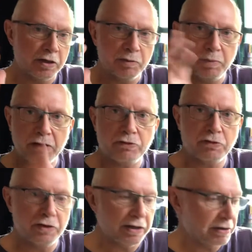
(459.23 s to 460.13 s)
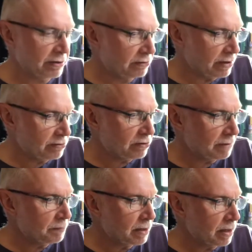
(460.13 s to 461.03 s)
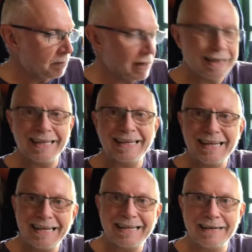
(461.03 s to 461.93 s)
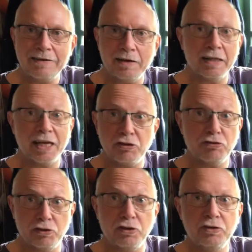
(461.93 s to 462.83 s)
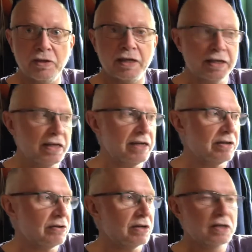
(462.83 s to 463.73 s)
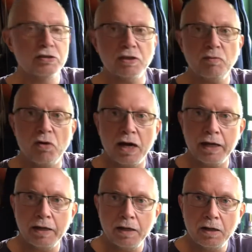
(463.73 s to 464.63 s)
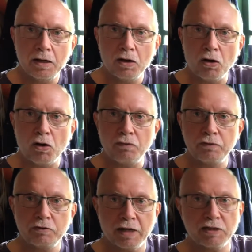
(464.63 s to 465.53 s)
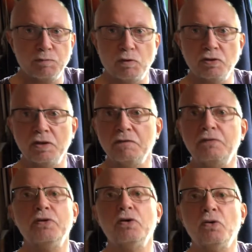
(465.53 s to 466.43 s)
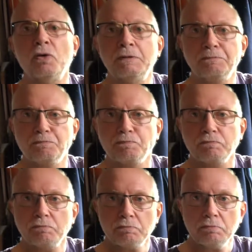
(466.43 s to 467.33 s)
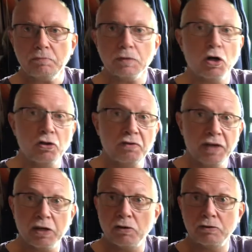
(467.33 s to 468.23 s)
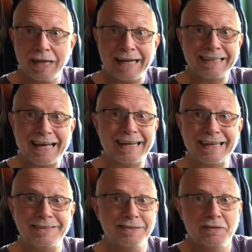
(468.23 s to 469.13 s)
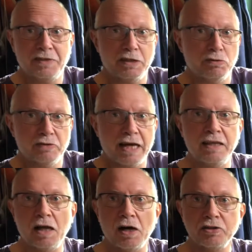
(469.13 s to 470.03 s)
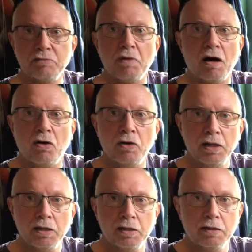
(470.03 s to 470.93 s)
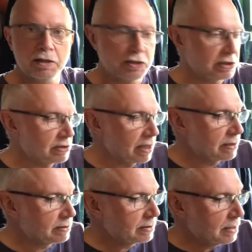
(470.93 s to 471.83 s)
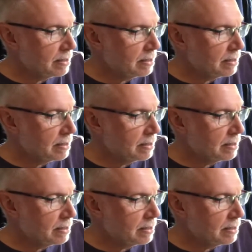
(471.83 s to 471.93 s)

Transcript: Blitzkrieg, etc. And they understood that they needed some way of transporting fuel on the vehicles and getting it to the vehicles, that last mile logistics.